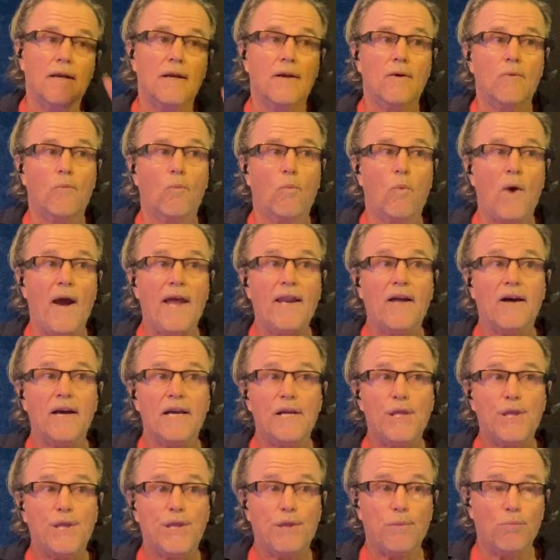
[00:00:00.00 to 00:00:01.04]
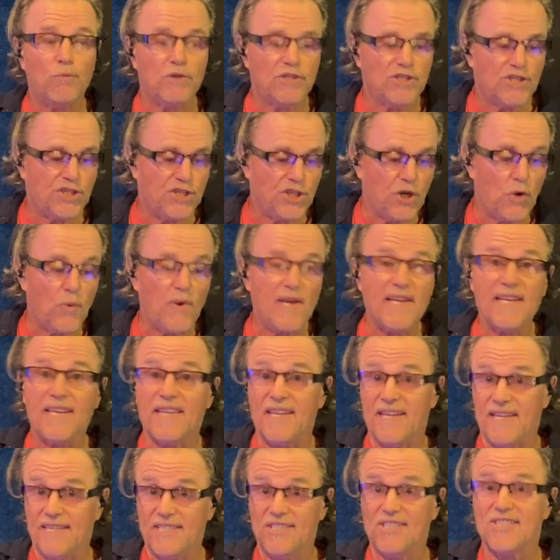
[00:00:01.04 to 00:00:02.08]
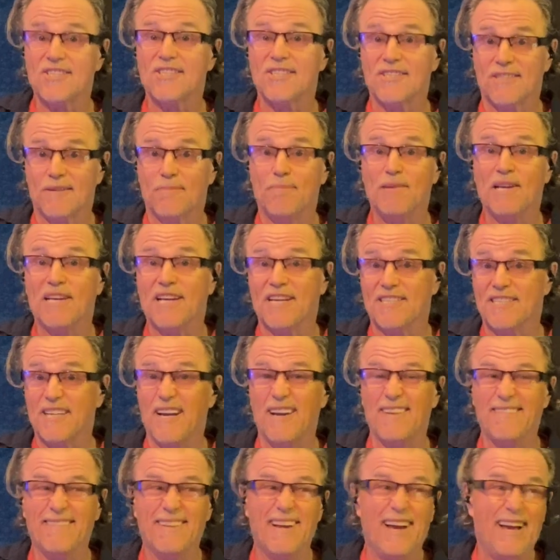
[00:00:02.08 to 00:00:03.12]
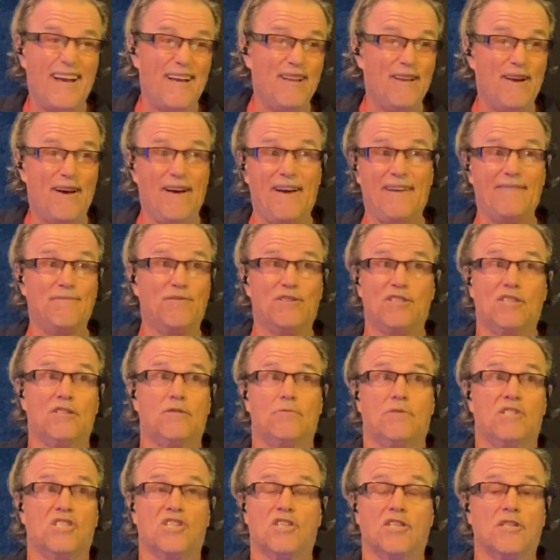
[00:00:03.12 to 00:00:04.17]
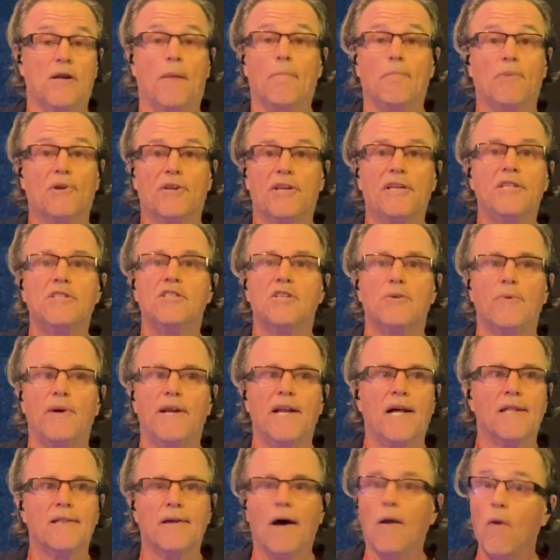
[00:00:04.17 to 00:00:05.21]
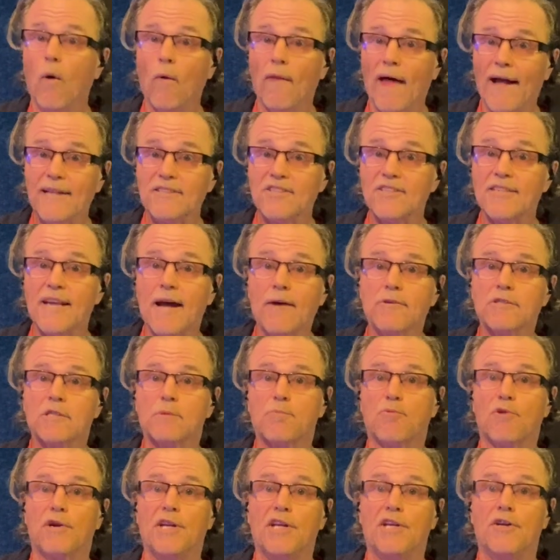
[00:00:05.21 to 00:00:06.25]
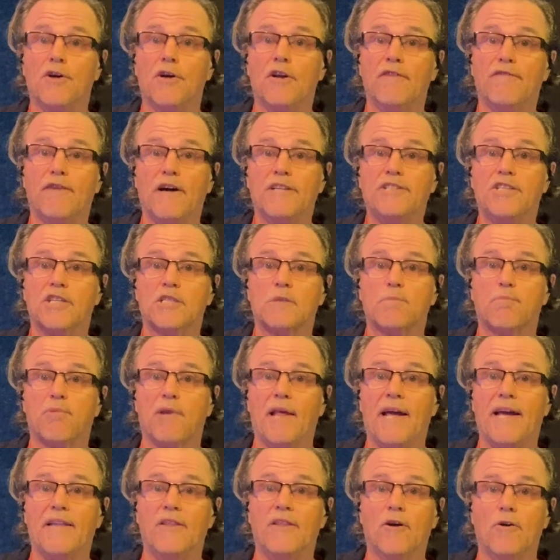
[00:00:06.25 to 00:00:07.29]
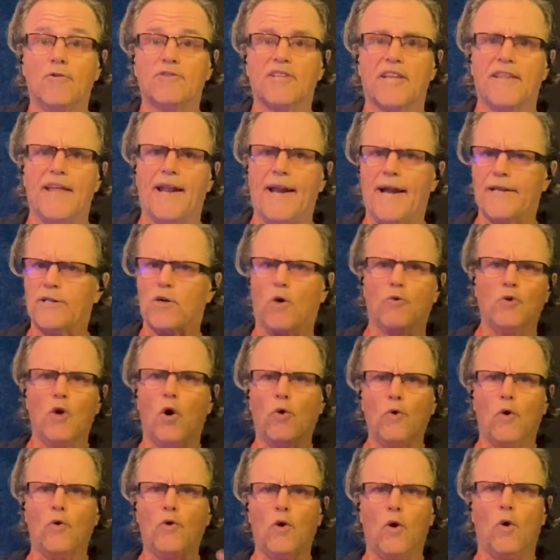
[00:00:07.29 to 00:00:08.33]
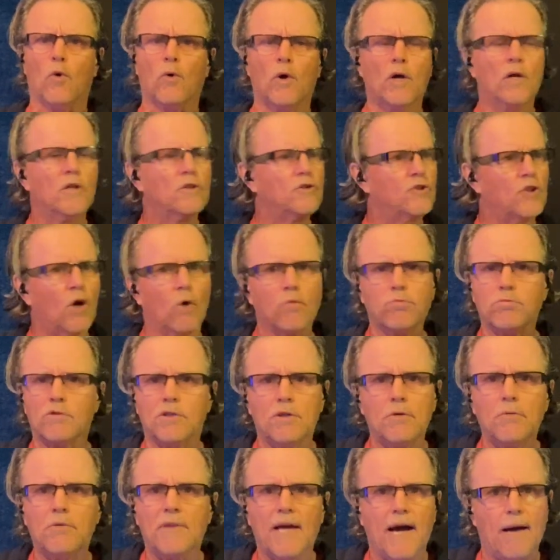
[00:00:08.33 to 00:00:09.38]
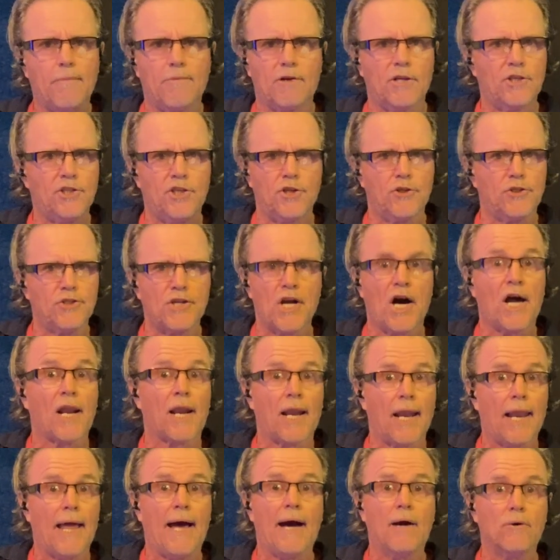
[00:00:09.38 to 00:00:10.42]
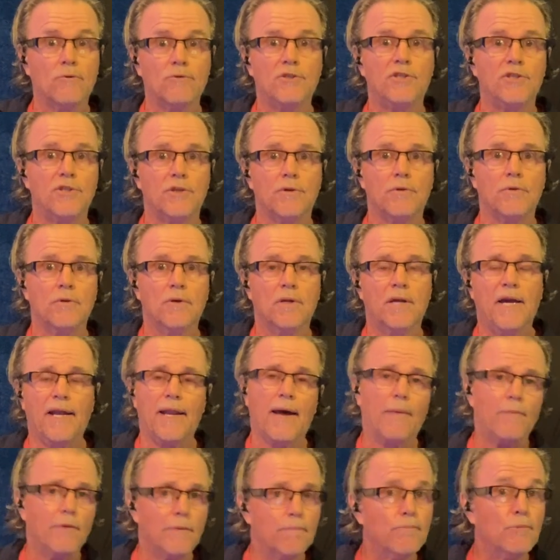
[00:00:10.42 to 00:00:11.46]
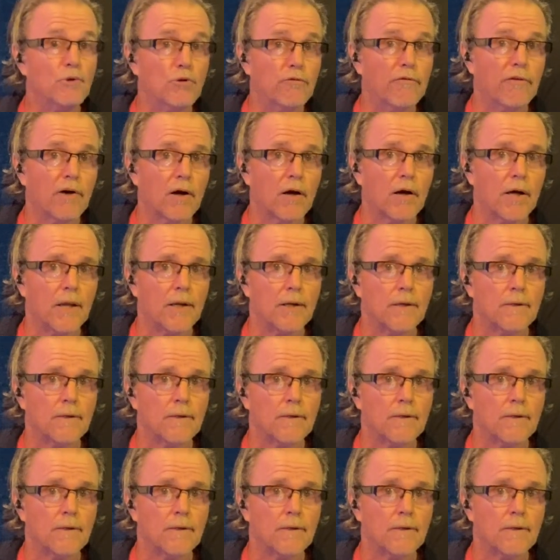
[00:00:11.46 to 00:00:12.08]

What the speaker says: when I was doing this, because I stumbled into it, I thought, oh, that sounds pretty good if I just play those. And then I'd go, no, no, no, don't do that because you're not allowed to. And I would move on,